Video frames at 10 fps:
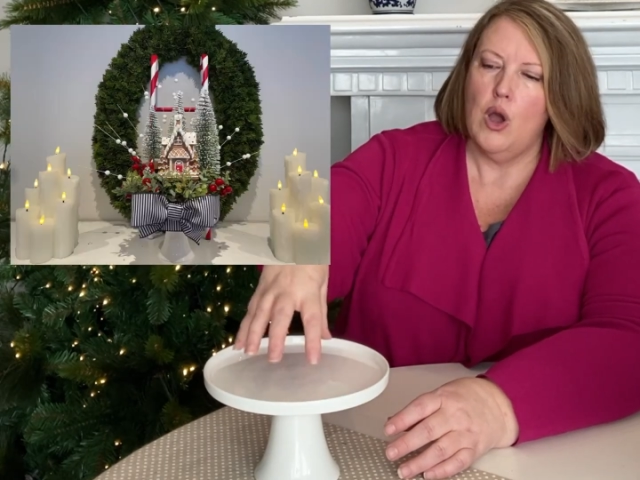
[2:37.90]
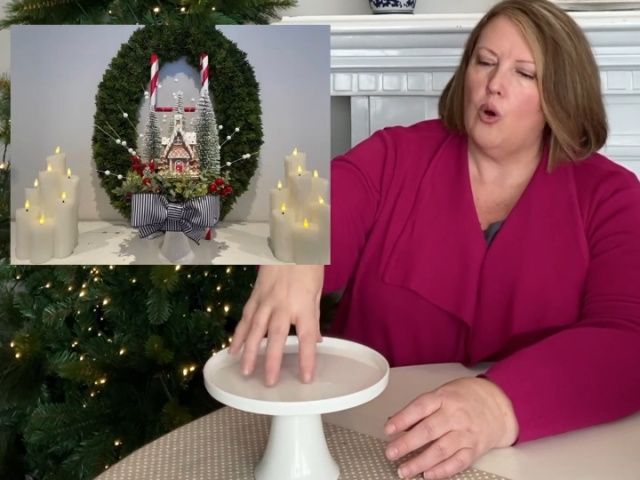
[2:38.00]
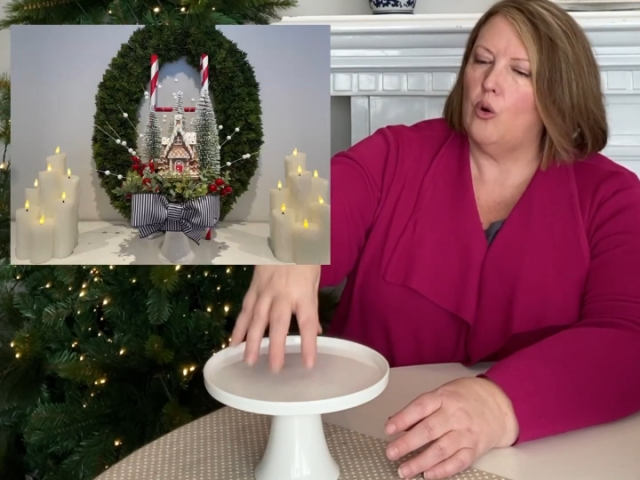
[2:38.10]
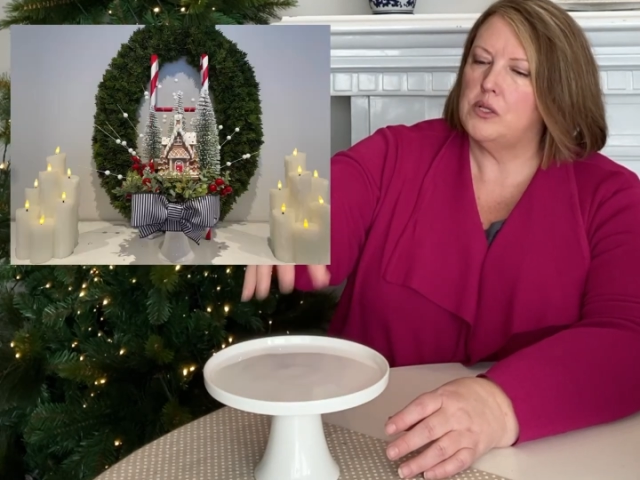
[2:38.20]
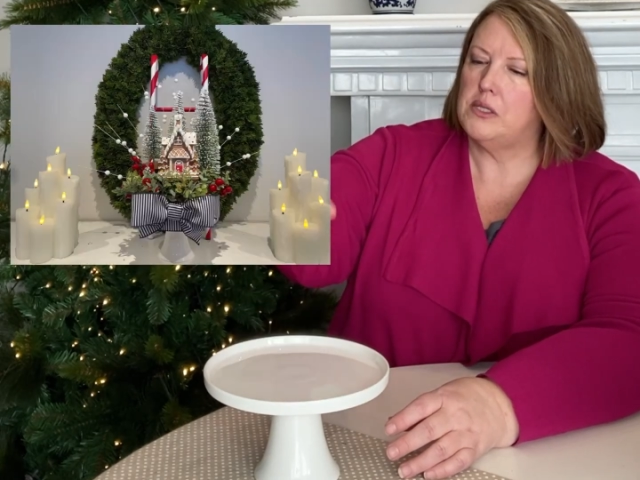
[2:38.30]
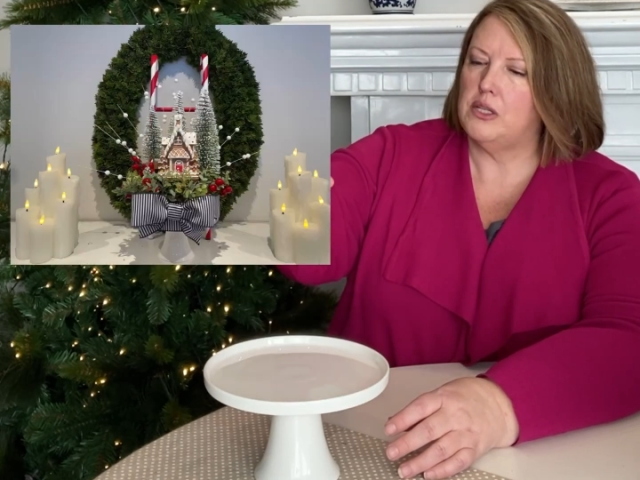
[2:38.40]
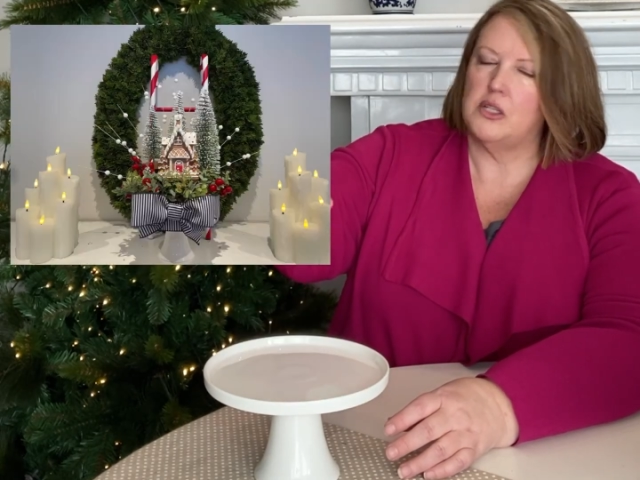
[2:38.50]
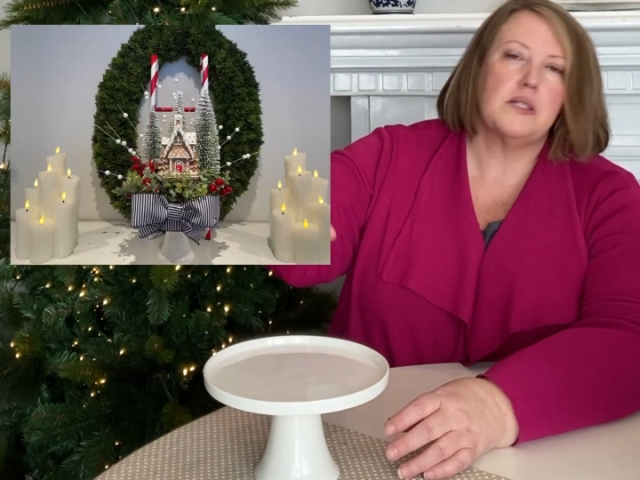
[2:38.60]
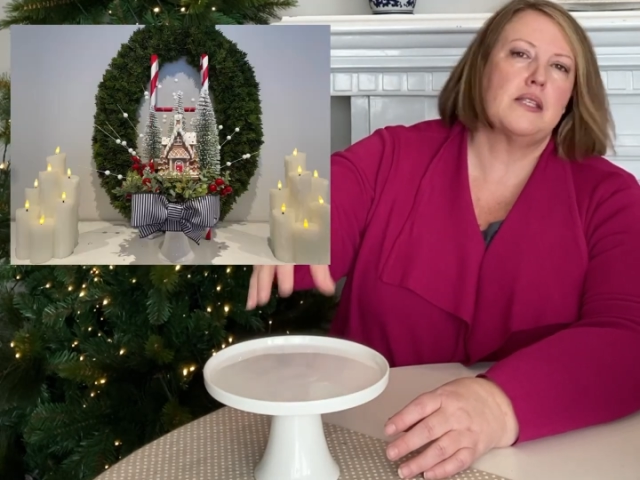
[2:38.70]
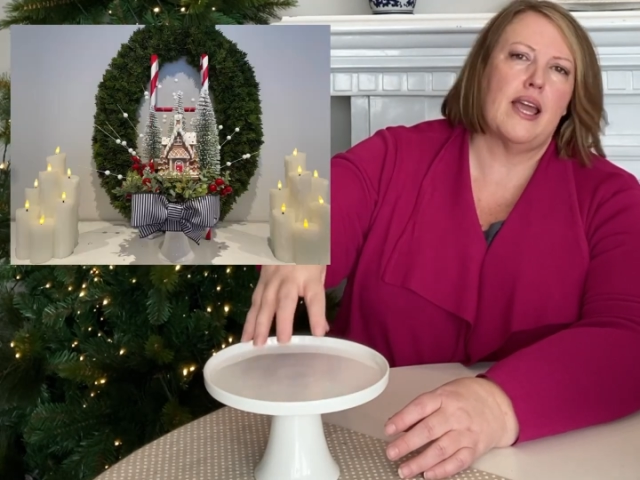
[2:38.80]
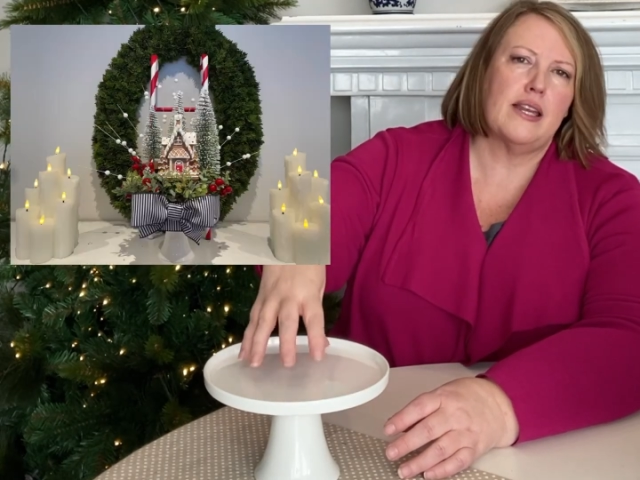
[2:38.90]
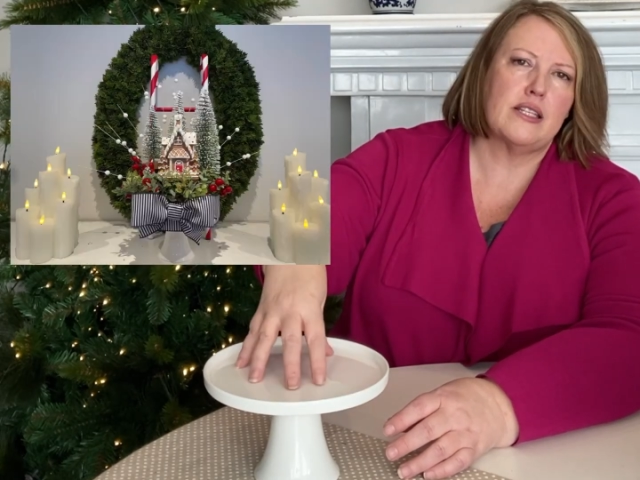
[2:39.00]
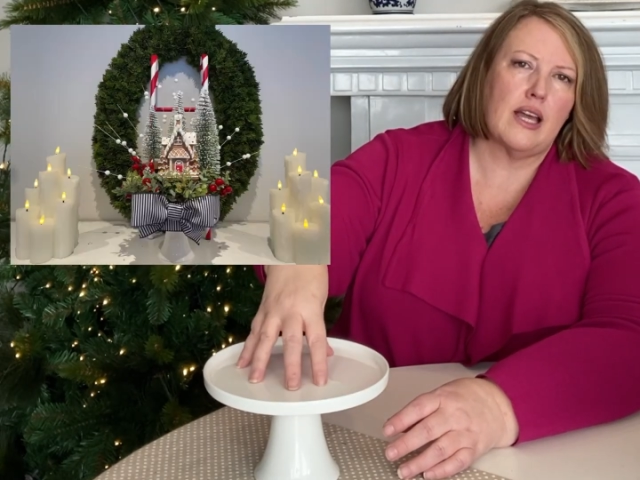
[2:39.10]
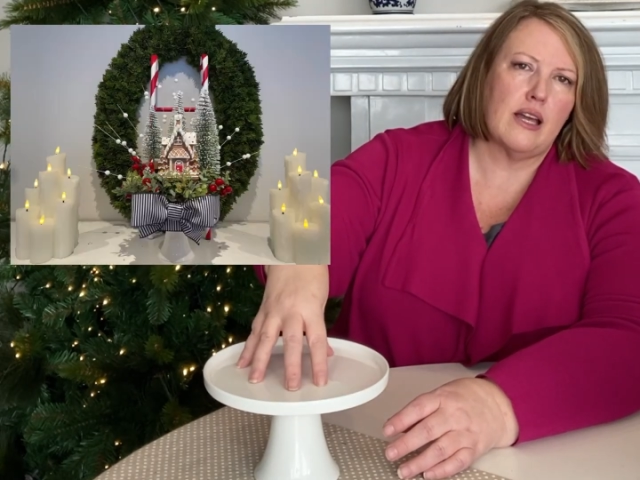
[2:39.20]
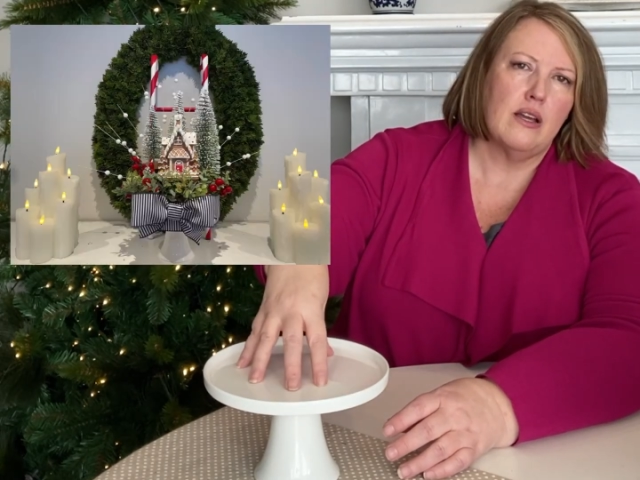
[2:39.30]
or sit your
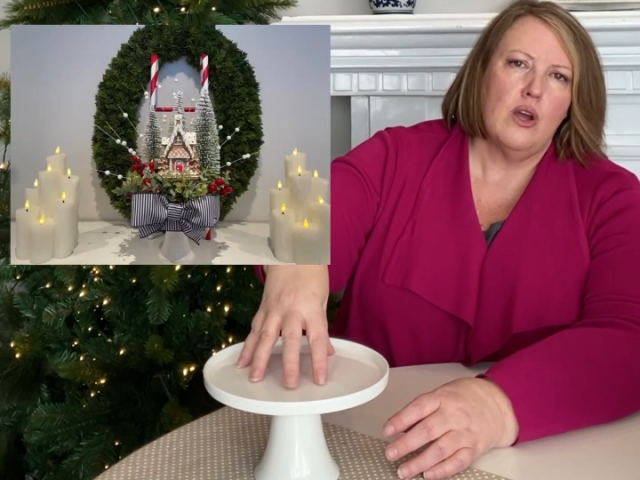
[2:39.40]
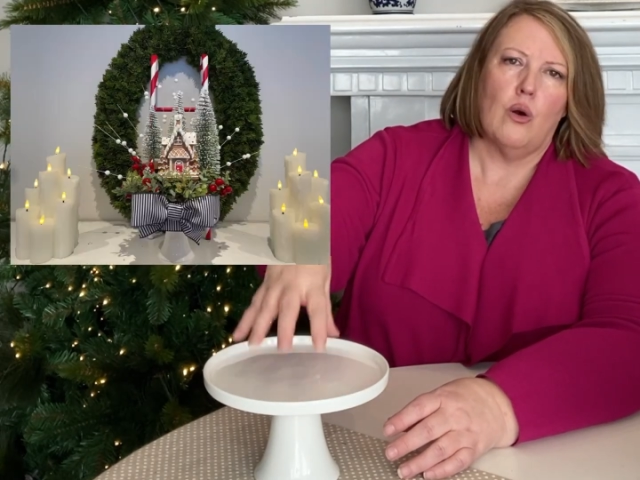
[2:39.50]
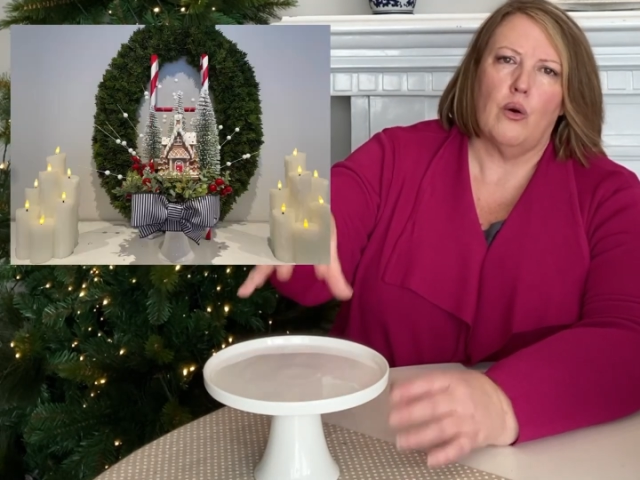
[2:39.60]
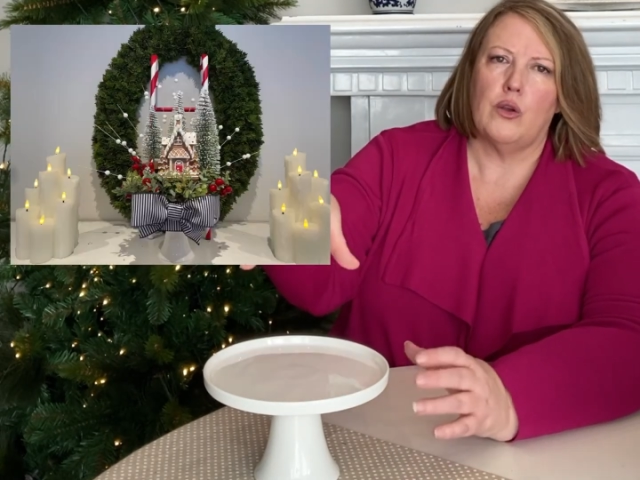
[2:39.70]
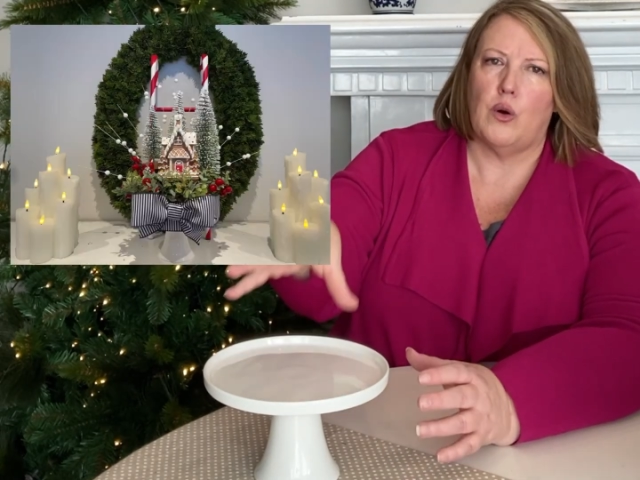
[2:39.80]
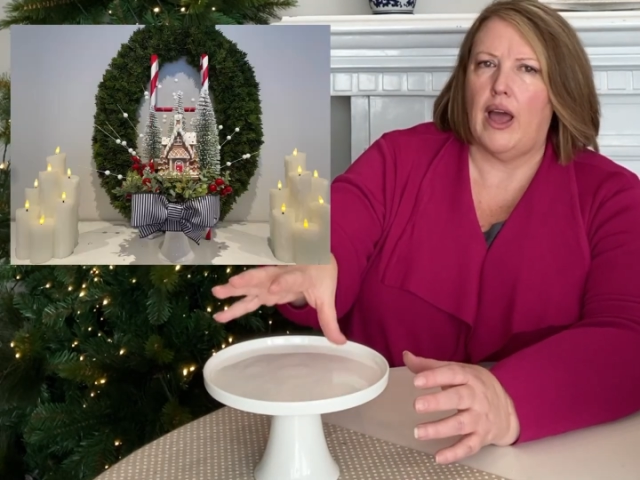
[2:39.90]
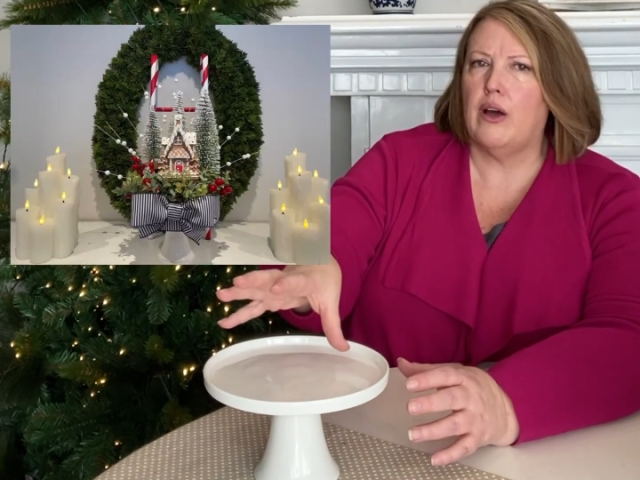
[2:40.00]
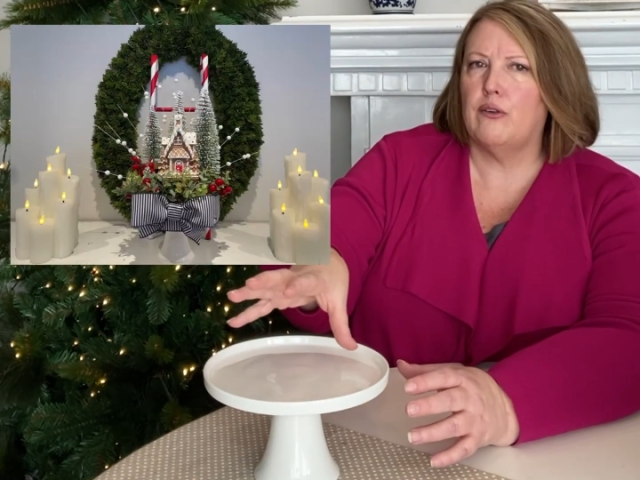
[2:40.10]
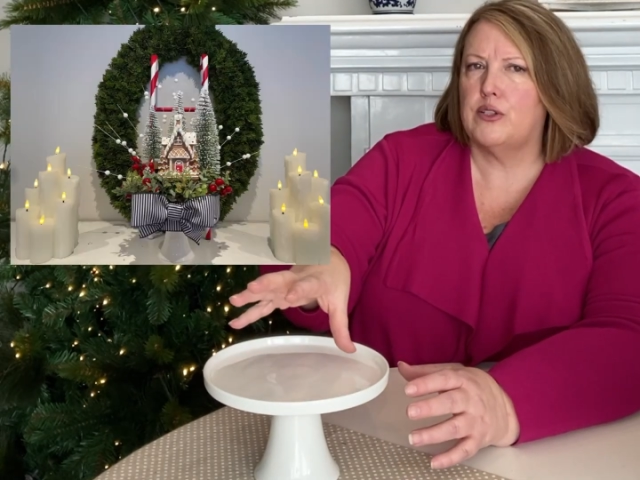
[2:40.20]
Santa or your elf,